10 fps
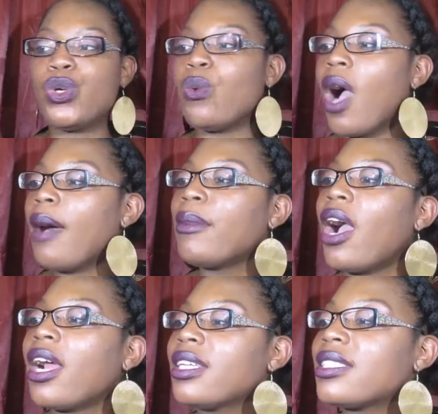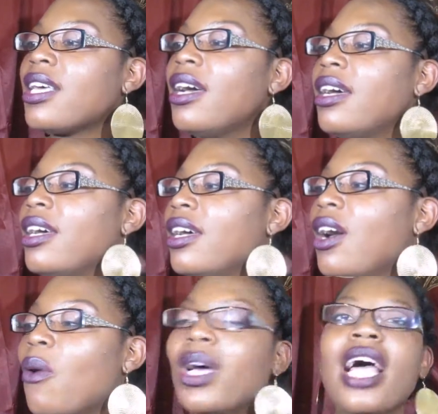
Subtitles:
to Walmart. Well,